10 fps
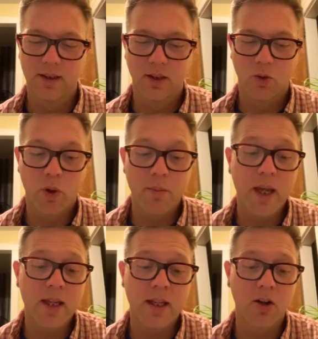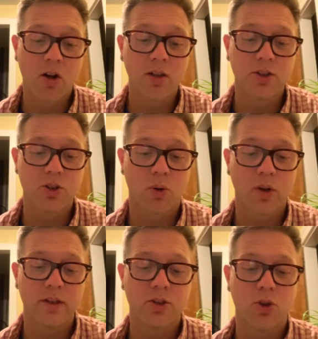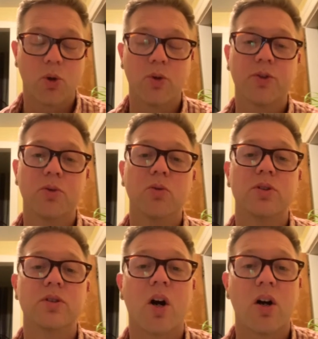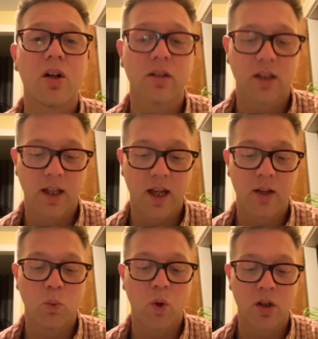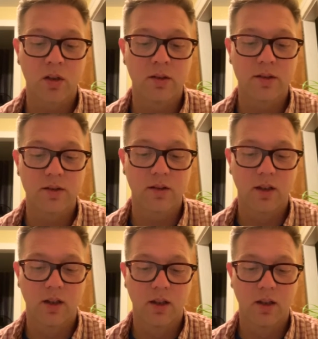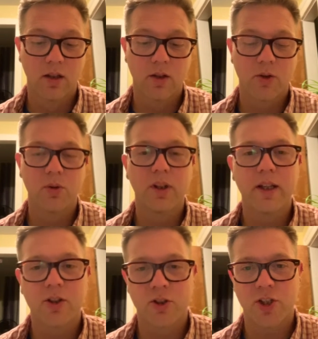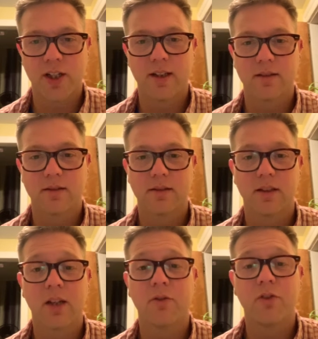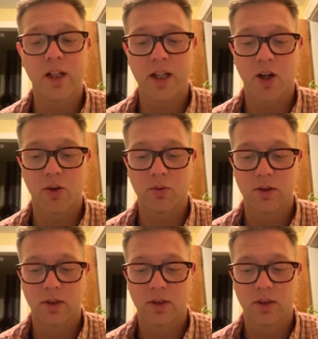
We may hear our stories told through song and words, through liturgy and video.